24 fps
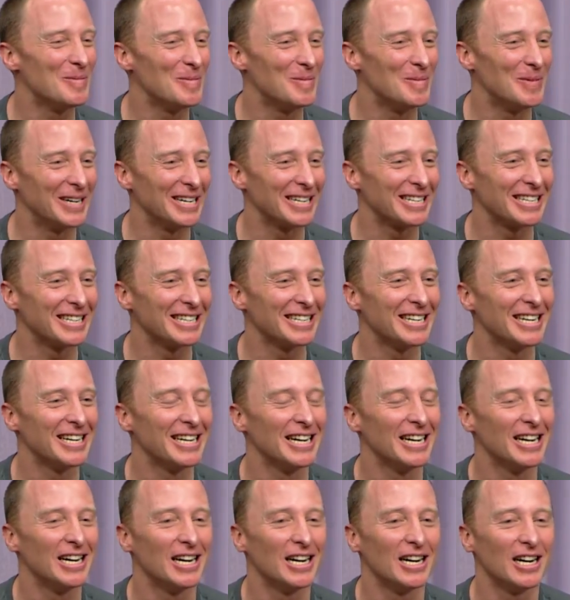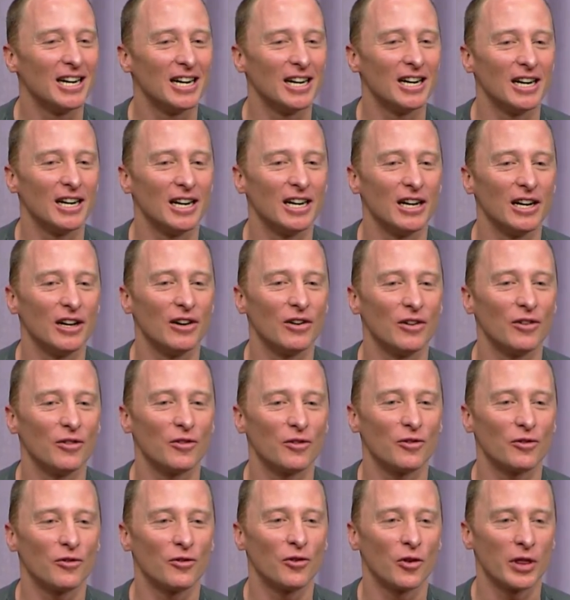But
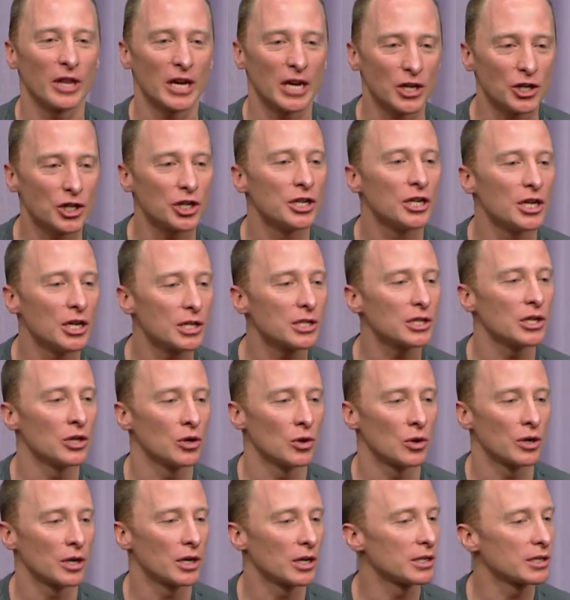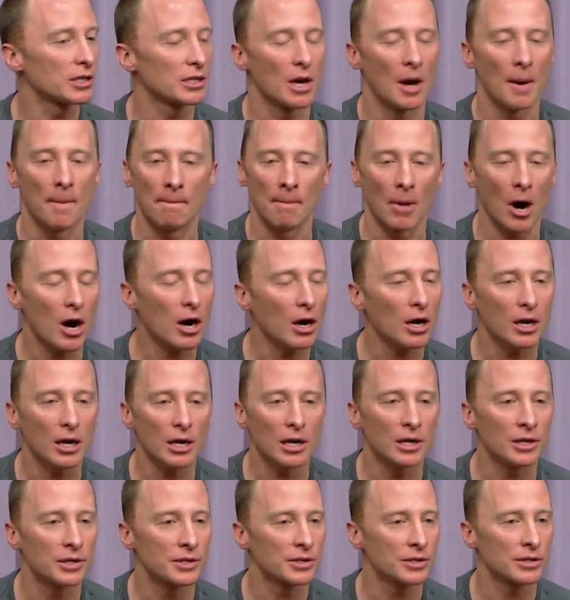for the engineers in the audience,
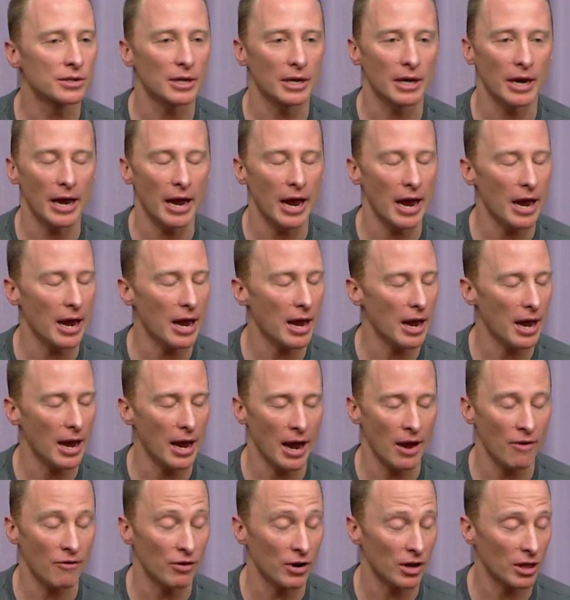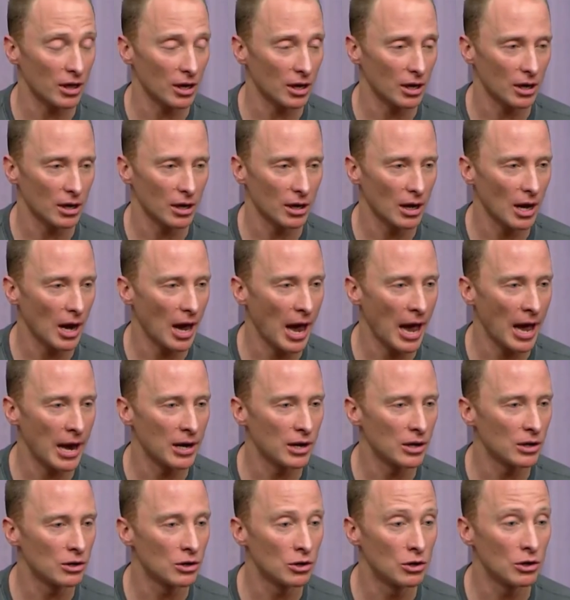marketing is everything.
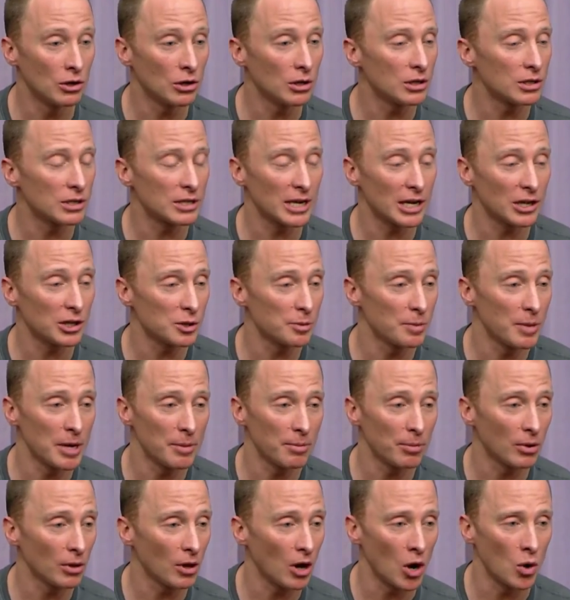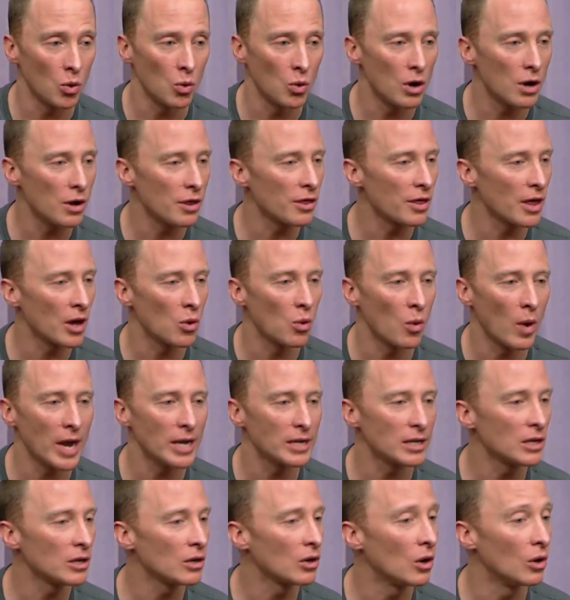And good salespeople are worth their
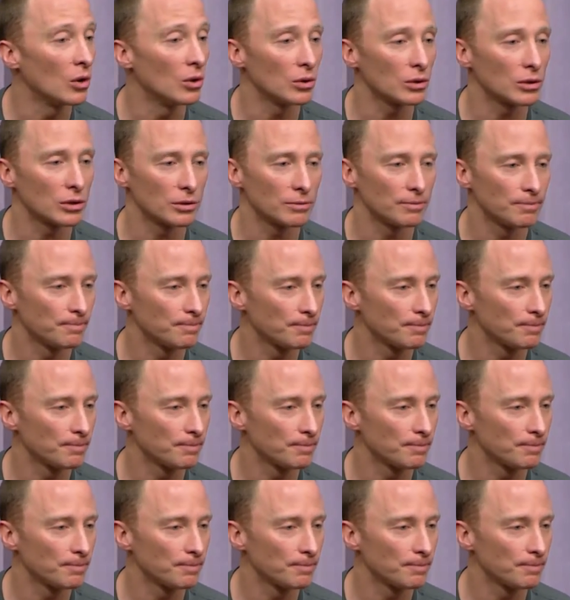weight in gold.